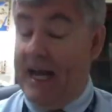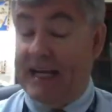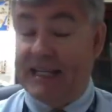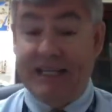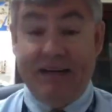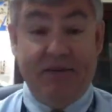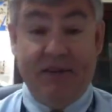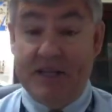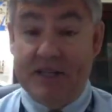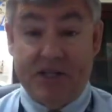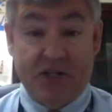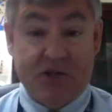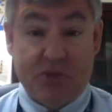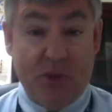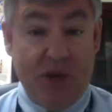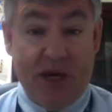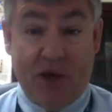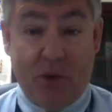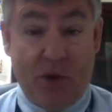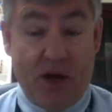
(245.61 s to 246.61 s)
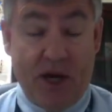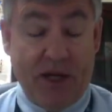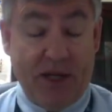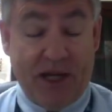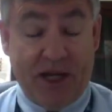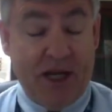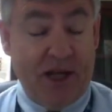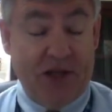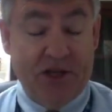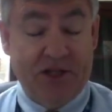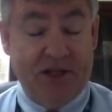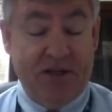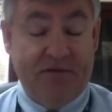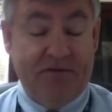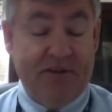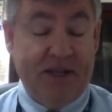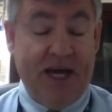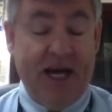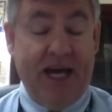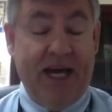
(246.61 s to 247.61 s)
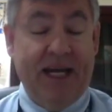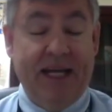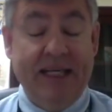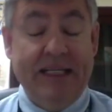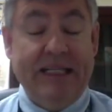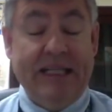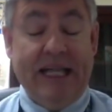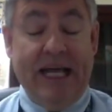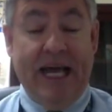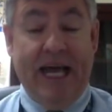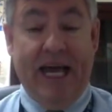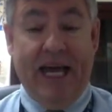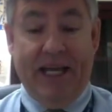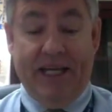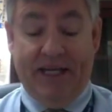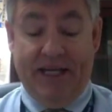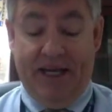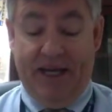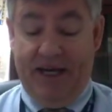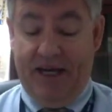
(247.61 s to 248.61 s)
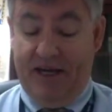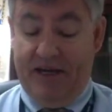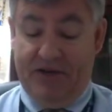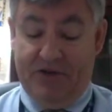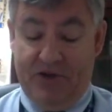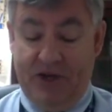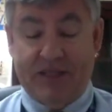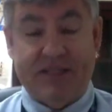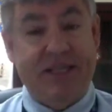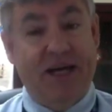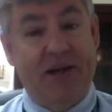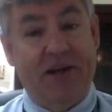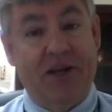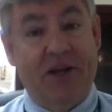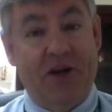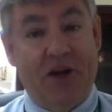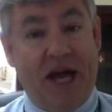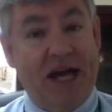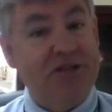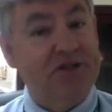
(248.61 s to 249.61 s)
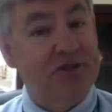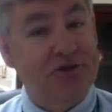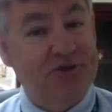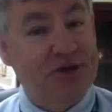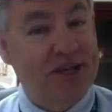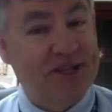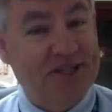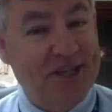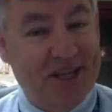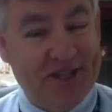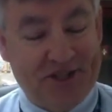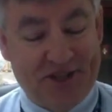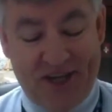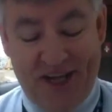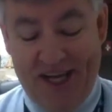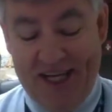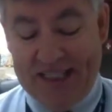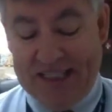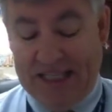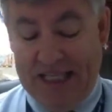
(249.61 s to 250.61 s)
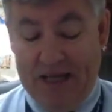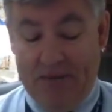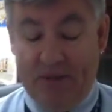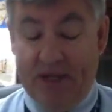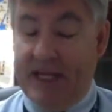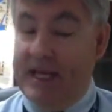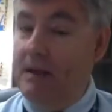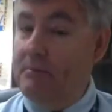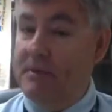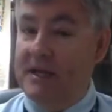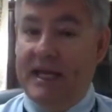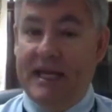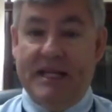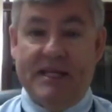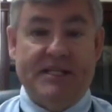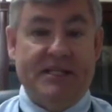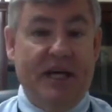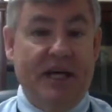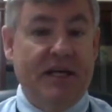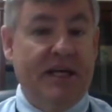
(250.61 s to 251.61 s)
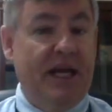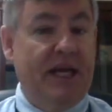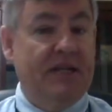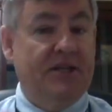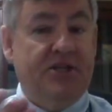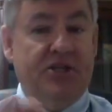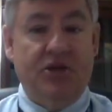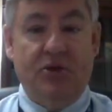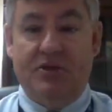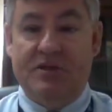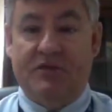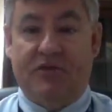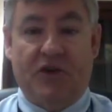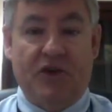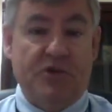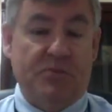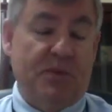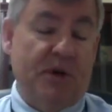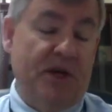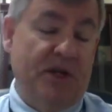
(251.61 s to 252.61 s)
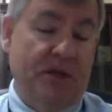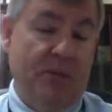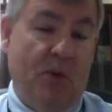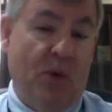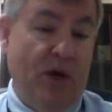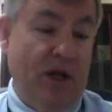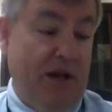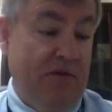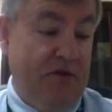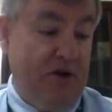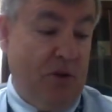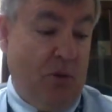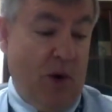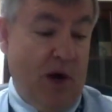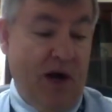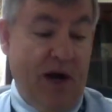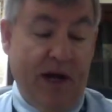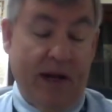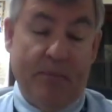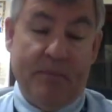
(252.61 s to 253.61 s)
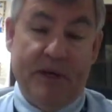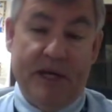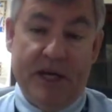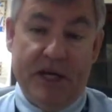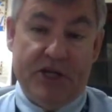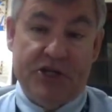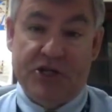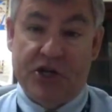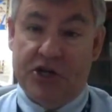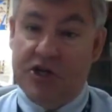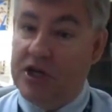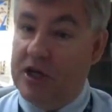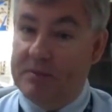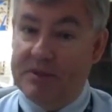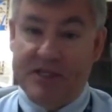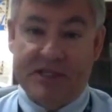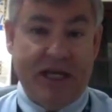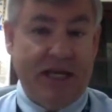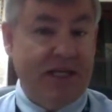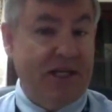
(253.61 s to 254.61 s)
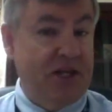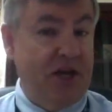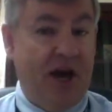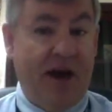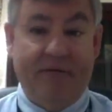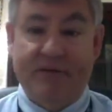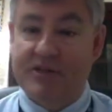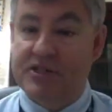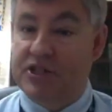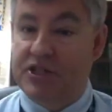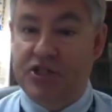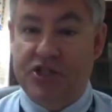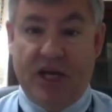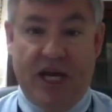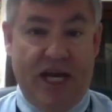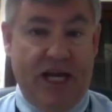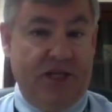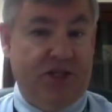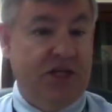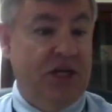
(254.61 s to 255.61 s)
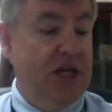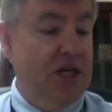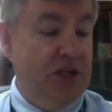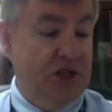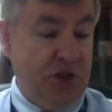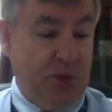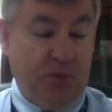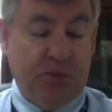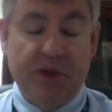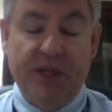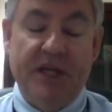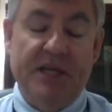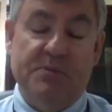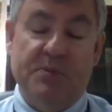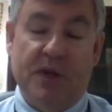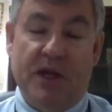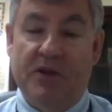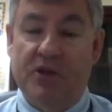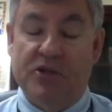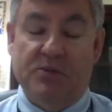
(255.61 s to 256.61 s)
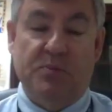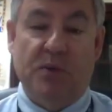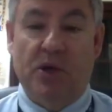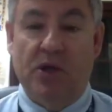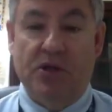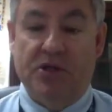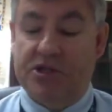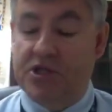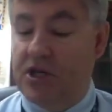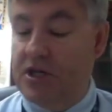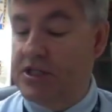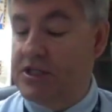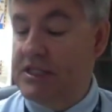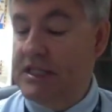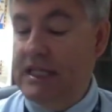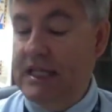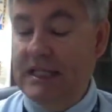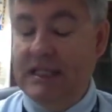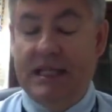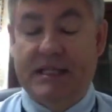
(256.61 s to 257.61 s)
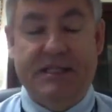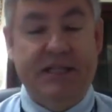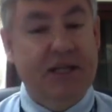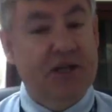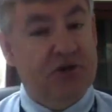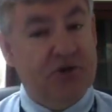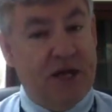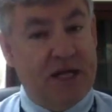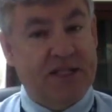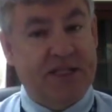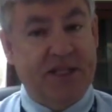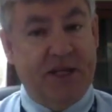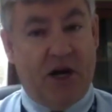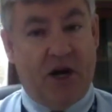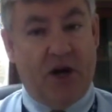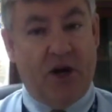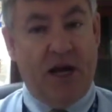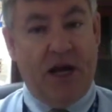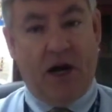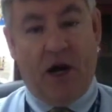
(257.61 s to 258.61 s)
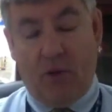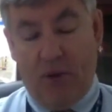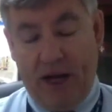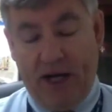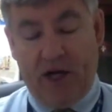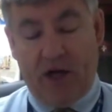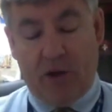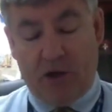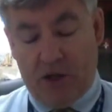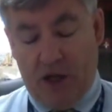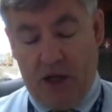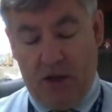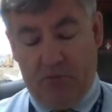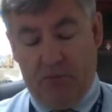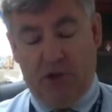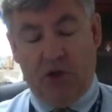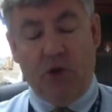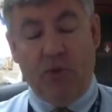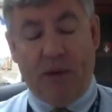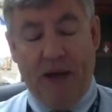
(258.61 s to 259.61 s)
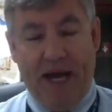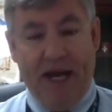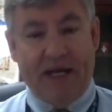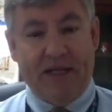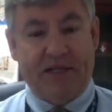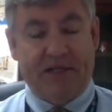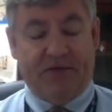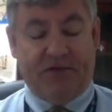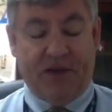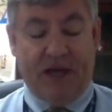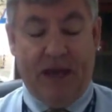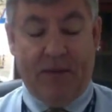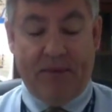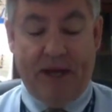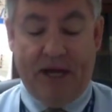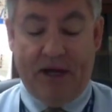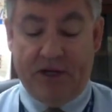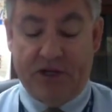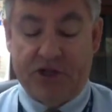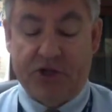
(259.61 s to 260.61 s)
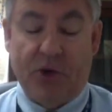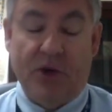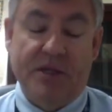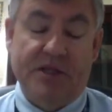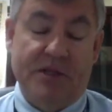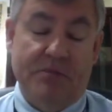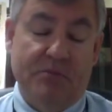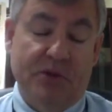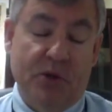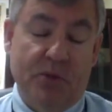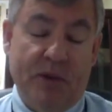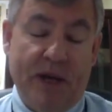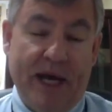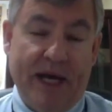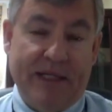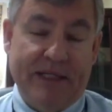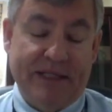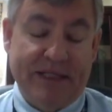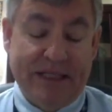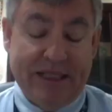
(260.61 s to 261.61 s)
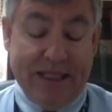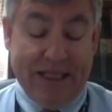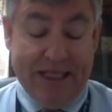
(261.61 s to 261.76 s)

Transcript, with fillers: activities this week wearing the colors of the flag and uh, dressed down a little national dress yesterday. But again, beginning Sunday, students' first period in the morning, if you're wearing a PE shirt, you're going to be sent to the office to change. So please put on those polo shirts. Let's get dressed in our, in our regular uh, blue pants, for that matter, shorts and blue pants.